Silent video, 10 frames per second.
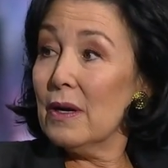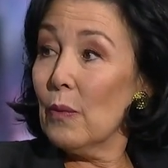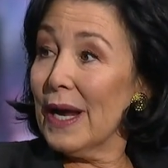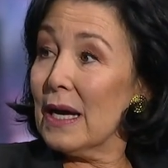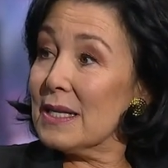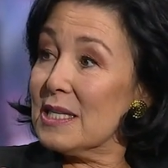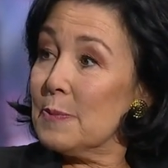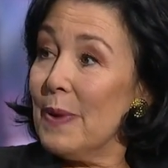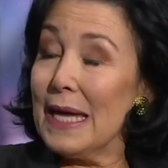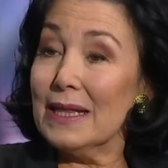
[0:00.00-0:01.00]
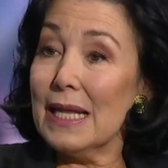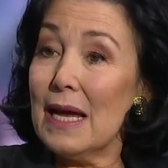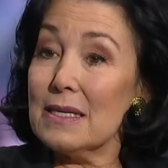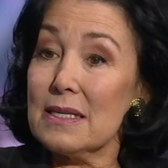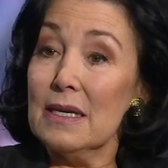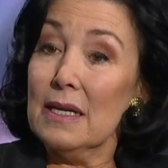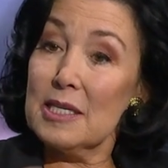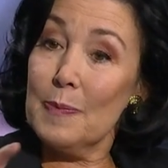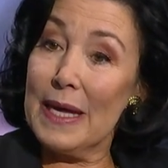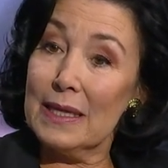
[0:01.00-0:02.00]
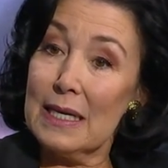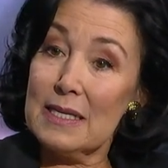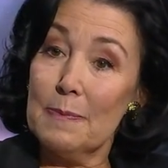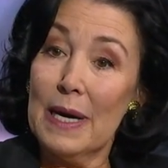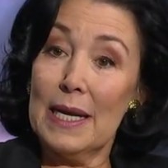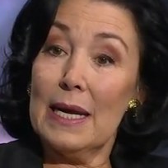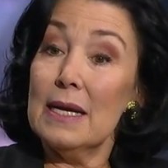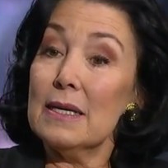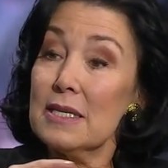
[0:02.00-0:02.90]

we got to spend less, spend less money,